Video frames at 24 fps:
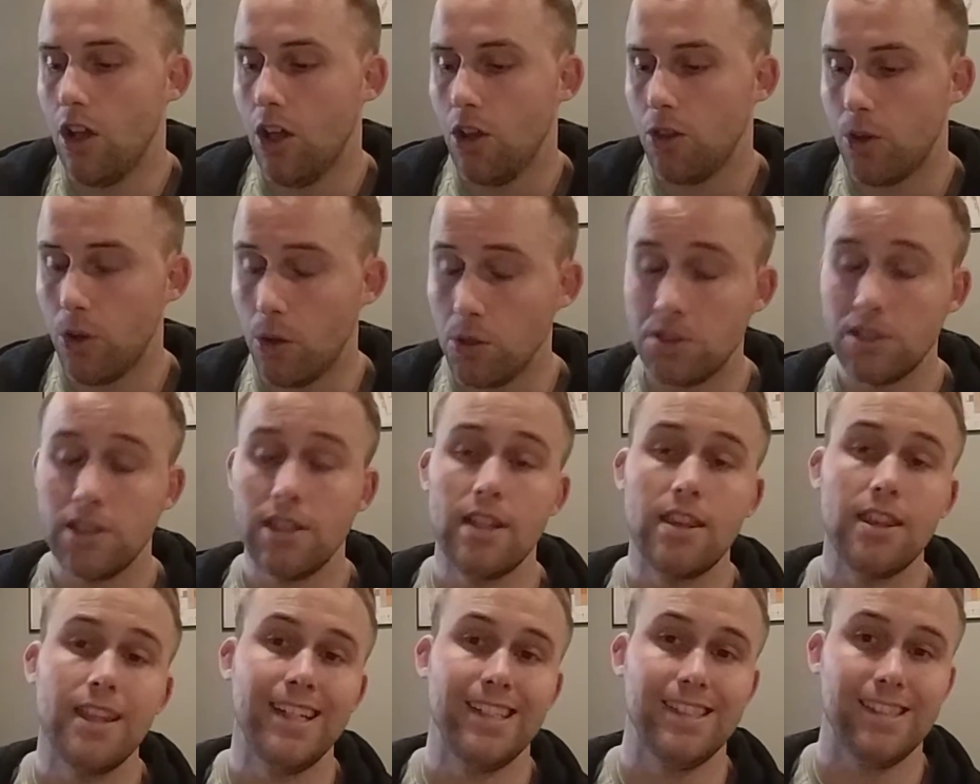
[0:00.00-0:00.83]
Those are the
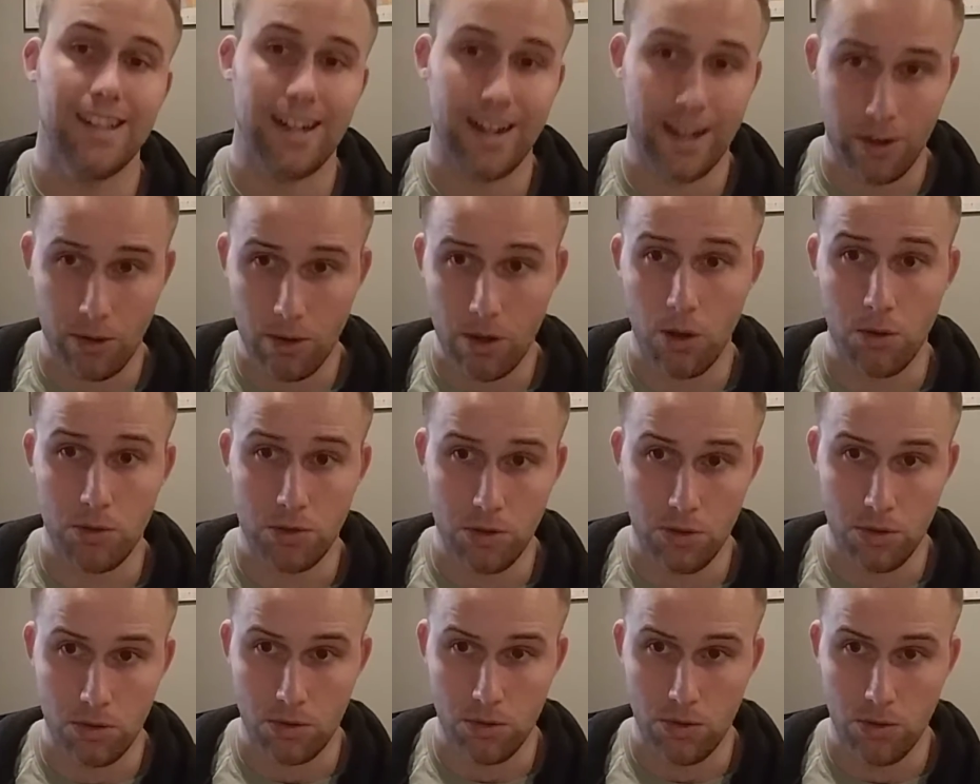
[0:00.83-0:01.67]
things that I coach
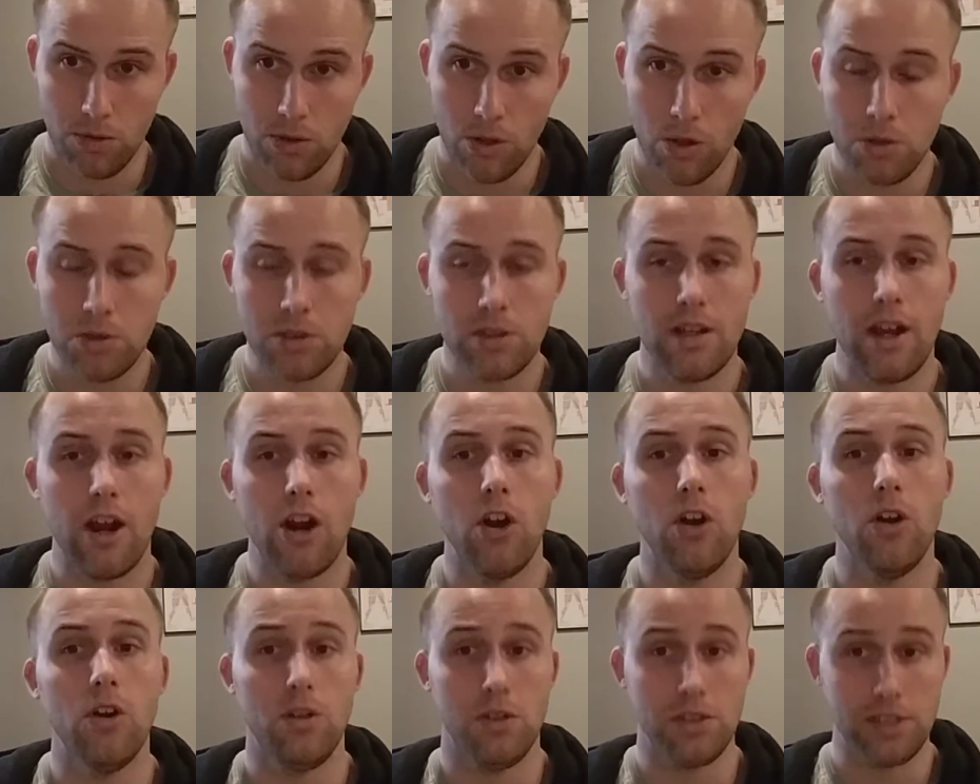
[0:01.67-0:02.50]
you through. Those are the
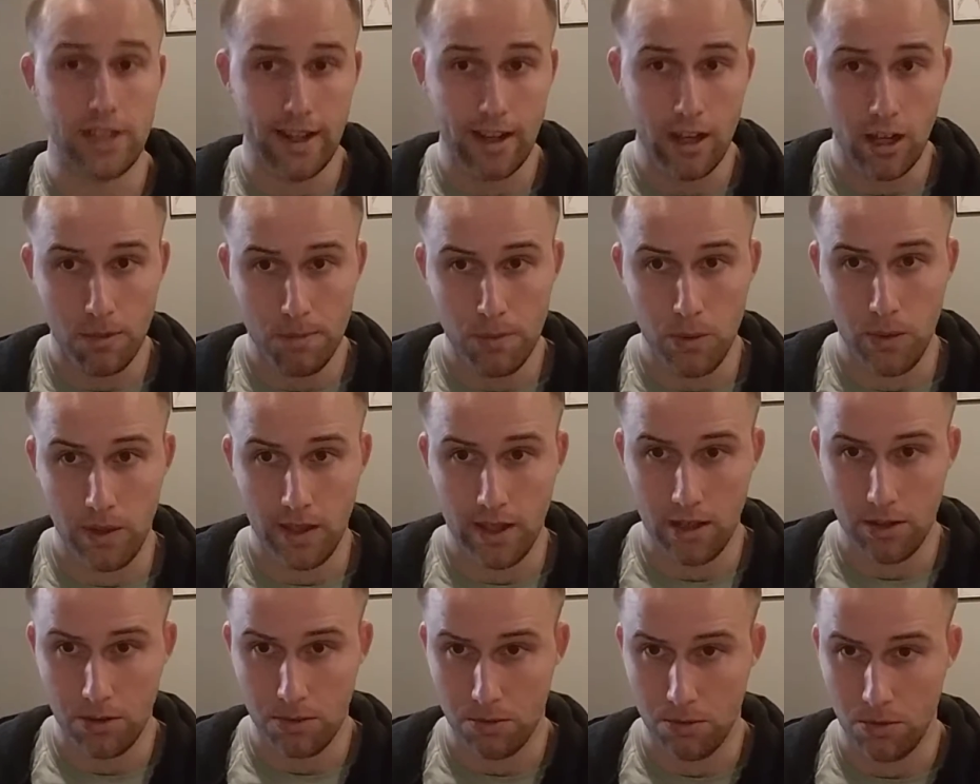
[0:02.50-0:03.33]
hurdles I help you
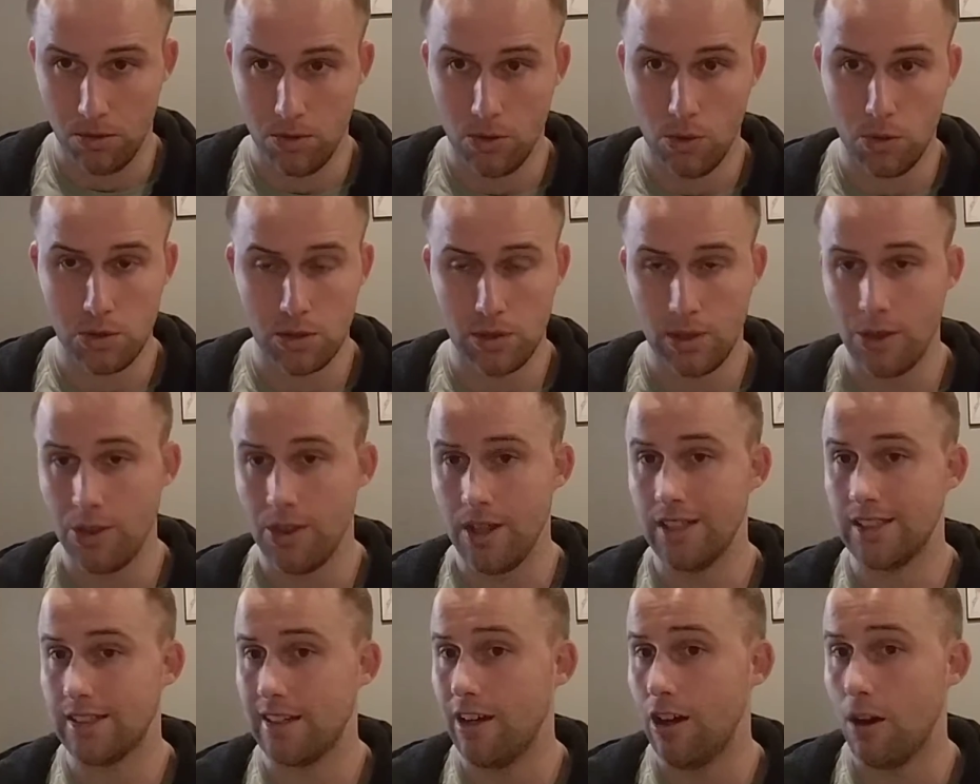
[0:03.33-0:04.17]
get through. Those are the
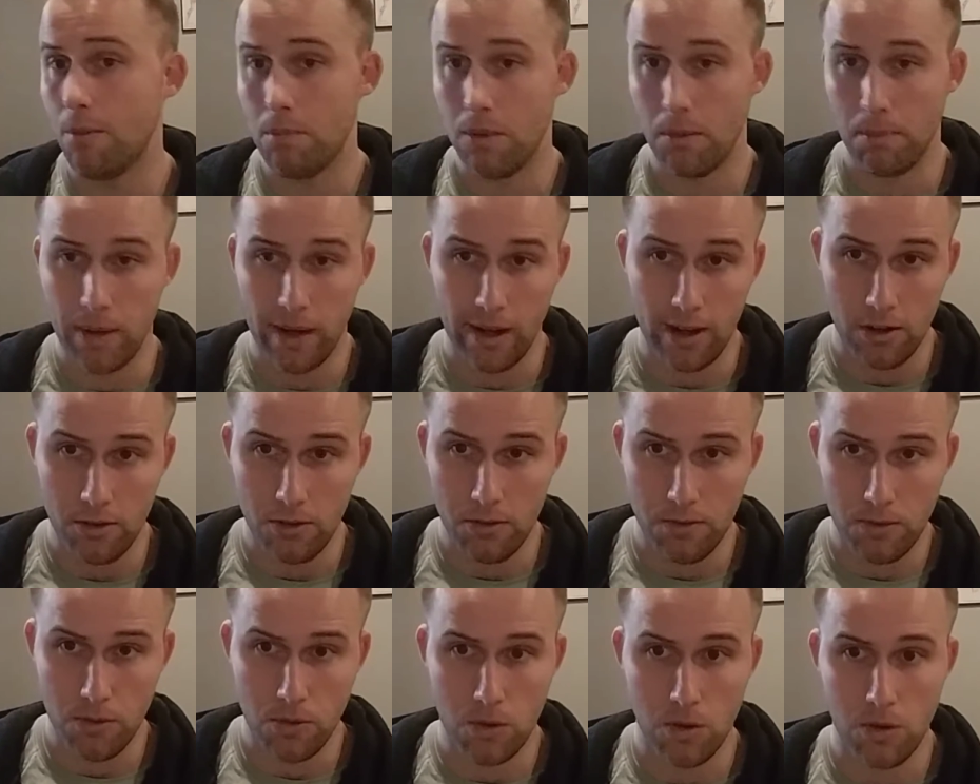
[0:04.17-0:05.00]
things I help prepare you
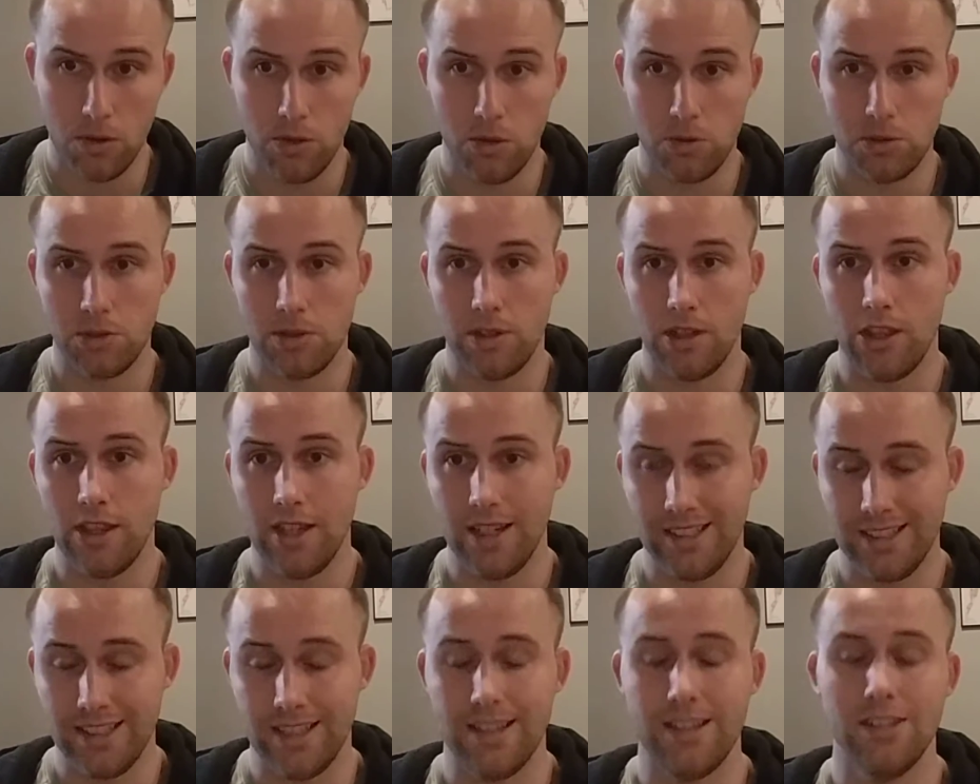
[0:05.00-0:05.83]
for. Those are the
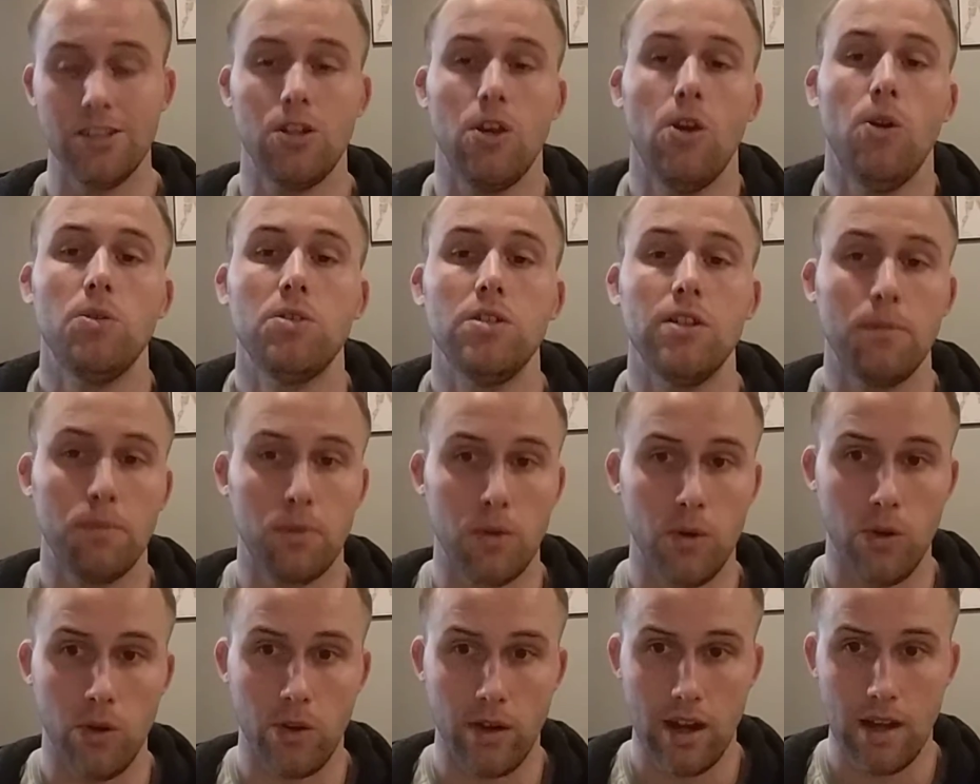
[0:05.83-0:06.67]
things that this coaching
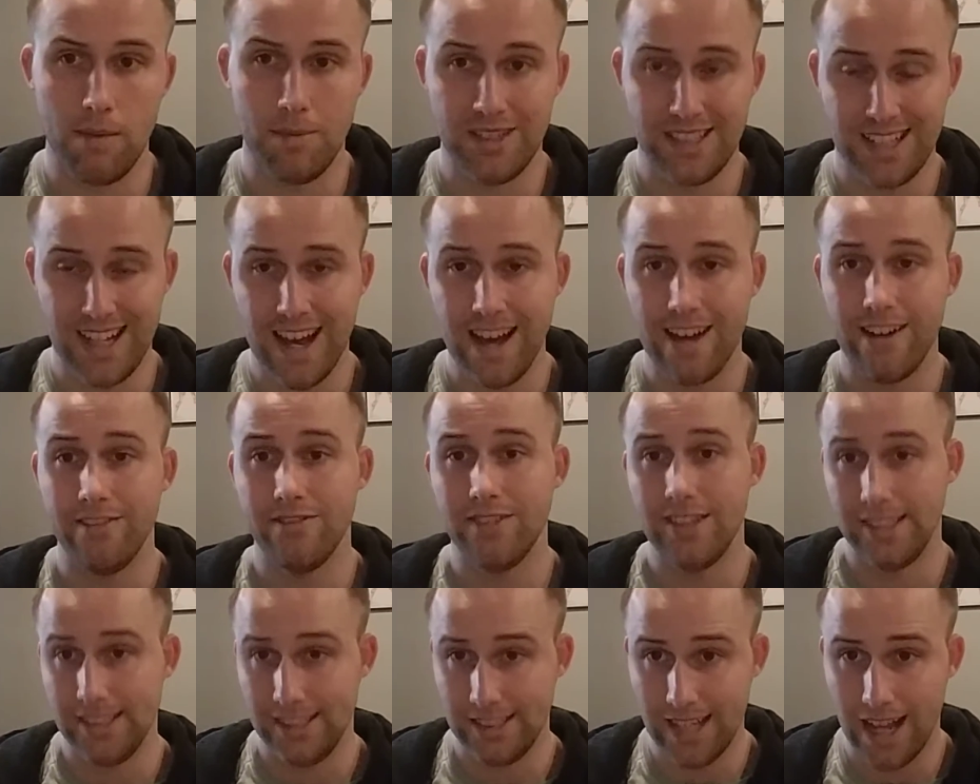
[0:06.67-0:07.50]
program is kind of
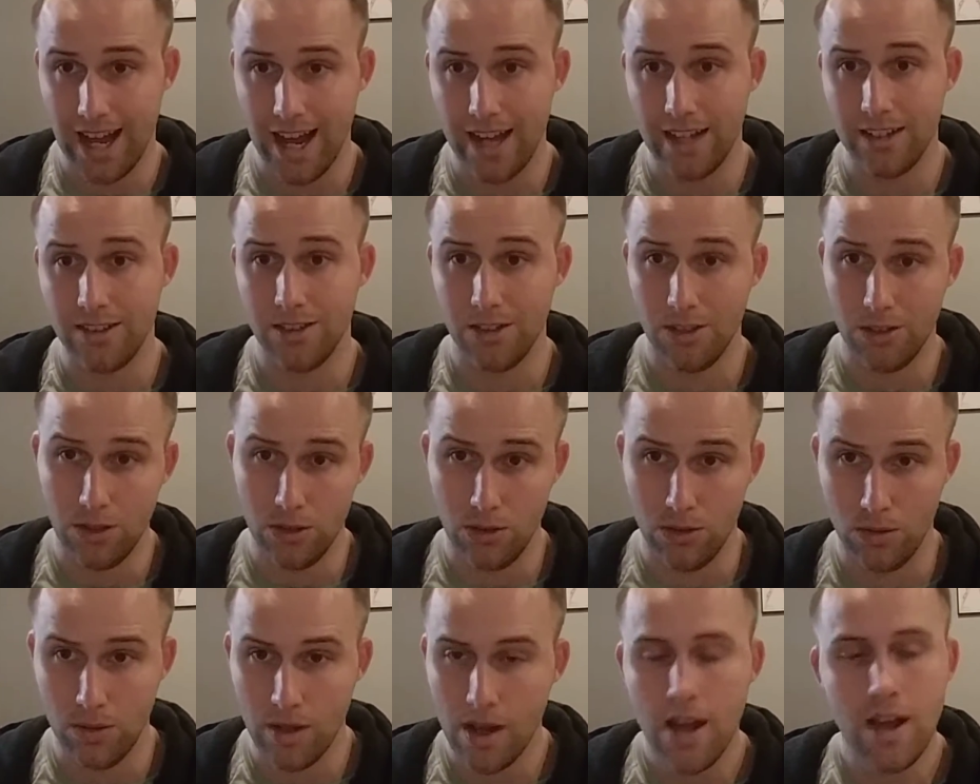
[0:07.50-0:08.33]
designed to do.